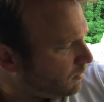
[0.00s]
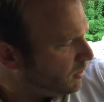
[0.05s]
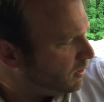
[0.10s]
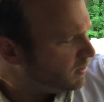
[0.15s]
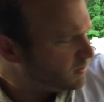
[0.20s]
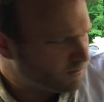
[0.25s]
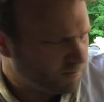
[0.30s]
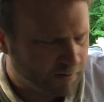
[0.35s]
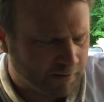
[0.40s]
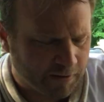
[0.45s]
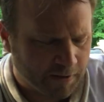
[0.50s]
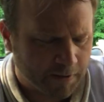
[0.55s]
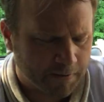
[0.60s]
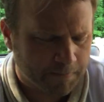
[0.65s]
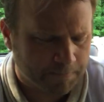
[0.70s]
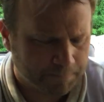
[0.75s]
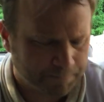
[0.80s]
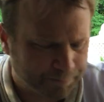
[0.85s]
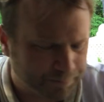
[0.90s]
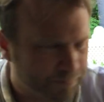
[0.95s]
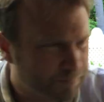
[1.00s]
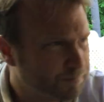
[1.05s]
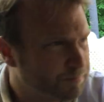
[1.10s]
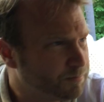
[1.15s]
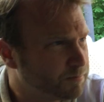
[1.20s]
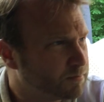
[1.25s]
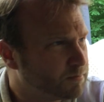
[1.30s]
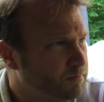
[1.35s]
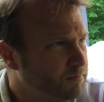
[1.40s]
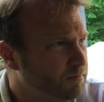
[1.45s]
That's really good.
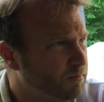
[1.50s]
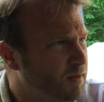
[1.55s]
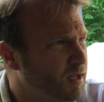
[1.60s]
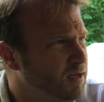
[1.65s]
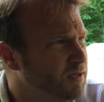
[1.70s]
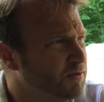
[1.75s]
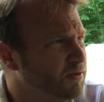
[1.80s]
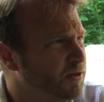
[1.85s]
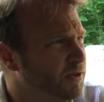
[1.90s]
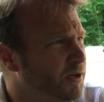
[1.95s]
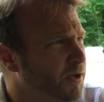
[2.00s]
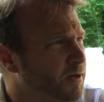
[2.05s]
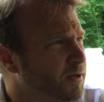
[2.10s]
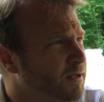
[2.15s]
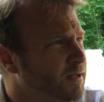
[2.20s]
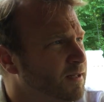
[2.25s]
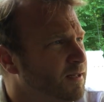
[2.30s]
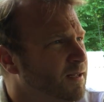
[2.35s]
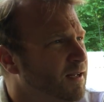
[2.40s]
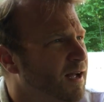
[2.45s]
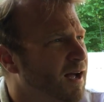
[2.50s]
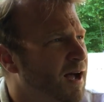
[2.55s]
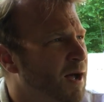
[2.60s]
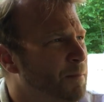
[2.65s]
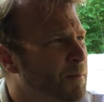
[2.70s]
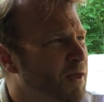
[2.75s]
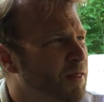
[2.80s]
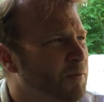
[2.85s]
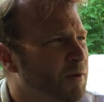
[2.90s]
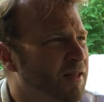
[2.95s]
That is really good.
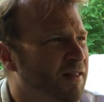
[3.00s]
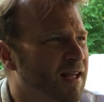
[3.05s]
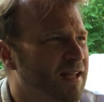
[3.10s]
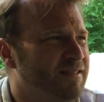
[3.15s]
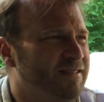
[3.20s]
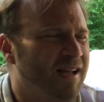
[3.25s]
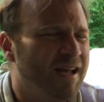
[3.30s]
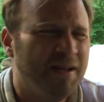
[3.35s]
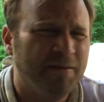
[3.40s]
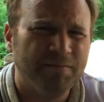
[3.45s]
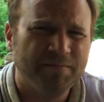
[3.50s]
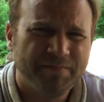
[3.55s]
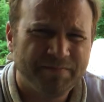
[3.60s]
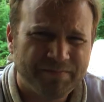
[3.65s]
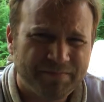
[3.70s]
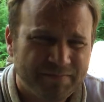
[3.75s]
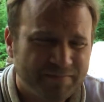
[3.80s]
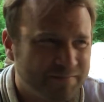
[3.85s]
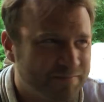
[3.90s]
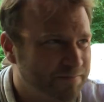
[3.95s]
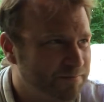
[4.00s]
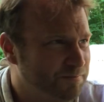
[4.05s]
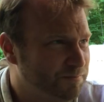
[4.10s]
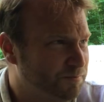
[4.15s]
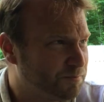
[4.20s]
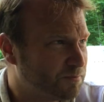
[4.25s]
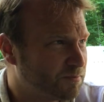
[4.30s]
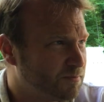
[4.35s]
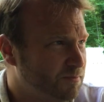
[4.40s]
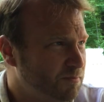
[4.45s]
By the way, last night
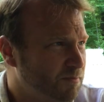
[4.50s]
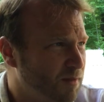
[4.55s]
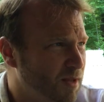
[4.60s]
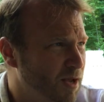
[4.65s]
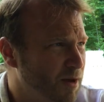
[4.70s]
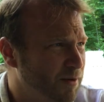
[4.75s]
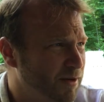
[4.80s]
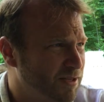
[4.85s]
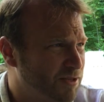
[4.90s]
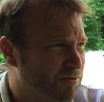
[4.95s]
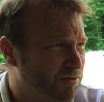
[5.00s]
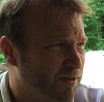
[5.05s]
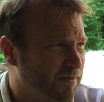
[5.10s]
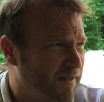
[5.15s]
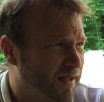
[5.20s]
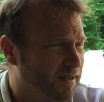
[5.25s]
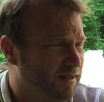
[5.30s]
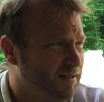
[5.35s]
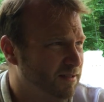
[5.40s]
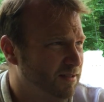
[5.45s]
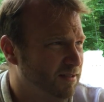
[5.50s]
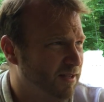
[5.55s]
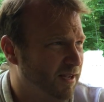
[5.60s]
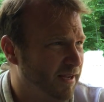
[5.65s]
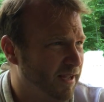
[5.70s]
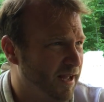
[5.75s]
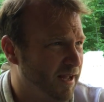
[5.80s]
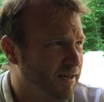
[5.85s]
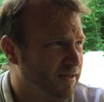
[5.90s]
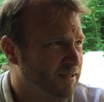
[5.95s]
we did trivia
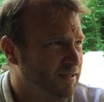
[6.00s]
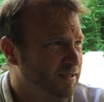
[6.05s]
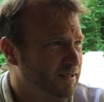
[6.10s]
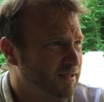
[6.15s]
again.